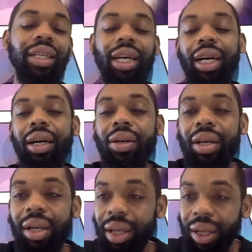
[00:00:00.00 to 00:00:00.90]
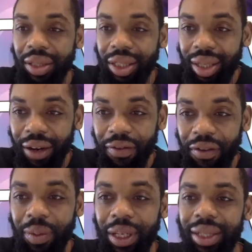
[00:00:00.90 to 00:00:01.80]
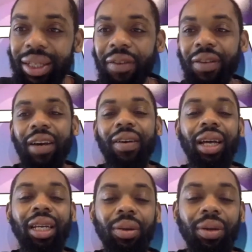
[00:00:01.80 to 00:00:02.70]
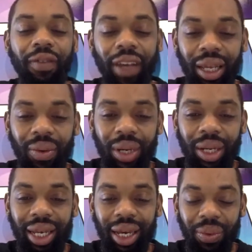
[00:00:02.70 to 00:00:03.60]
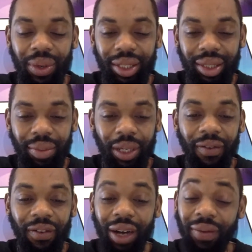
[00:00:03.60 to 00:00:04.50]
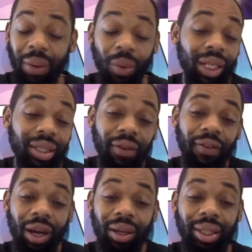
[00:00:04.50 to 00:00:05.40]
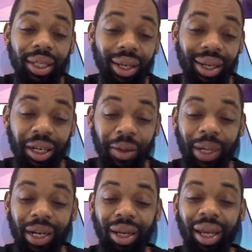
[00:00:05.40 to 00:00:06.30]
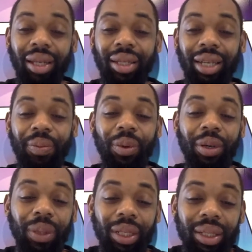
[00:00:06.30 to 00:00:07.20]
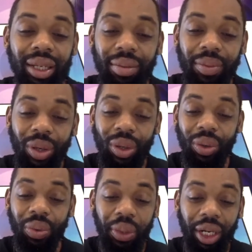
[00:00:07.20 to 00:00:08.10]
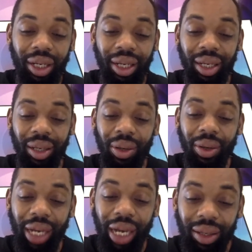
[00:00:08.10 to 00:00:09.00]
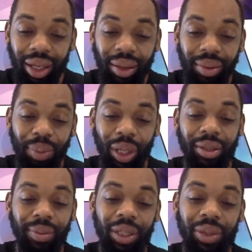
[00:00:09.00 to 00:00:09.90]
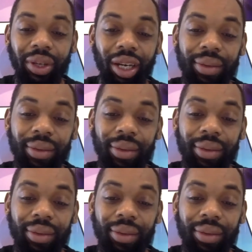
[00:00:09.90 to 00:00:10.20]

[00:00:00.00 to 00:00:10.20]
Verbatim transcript: Now, just got a few minutes left. Now, any if anyone that wants to be involved, that wants to volunteer, help out in any type of way, please let them know where they can go and how they can possibly do that.